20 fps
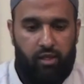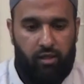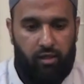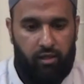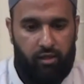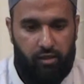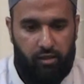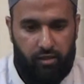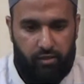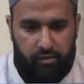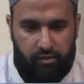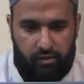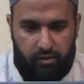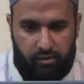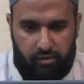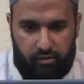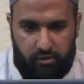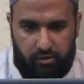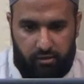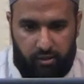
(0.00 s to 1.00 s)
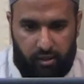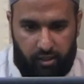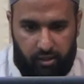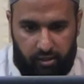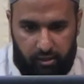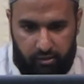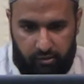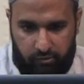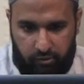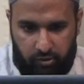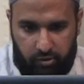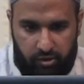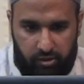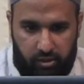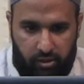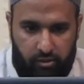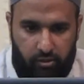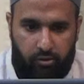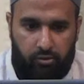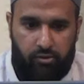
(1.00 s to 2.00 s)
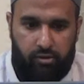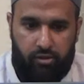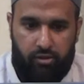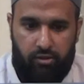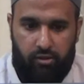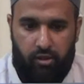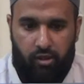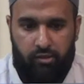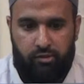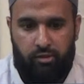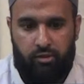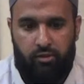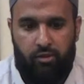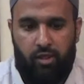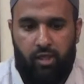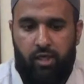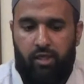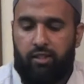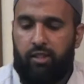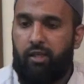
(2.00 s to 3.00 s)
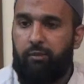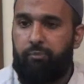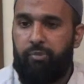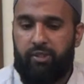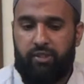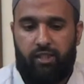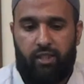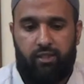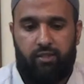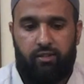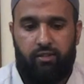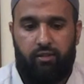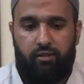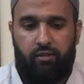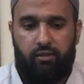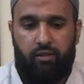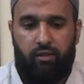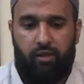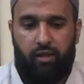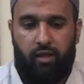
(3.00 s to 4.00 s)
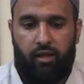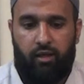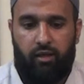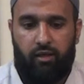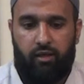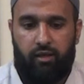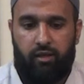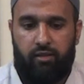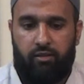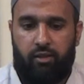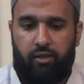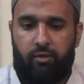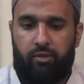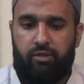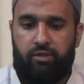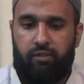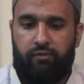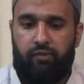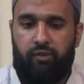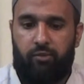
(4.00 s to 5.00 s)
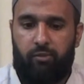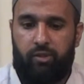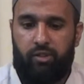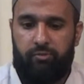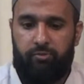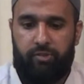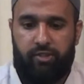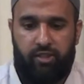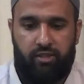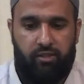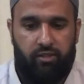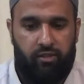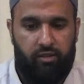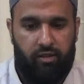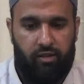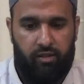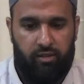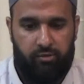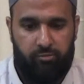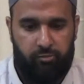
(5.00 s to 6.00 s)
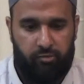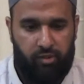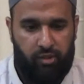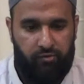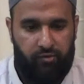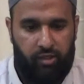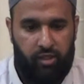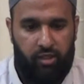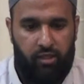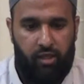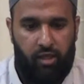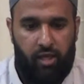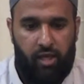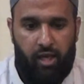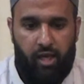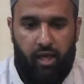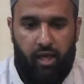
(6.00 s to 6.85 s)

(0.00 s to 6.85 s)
I think, yeah, I wrote in the note also, that possession is always definite when possession is mudaf ilayh,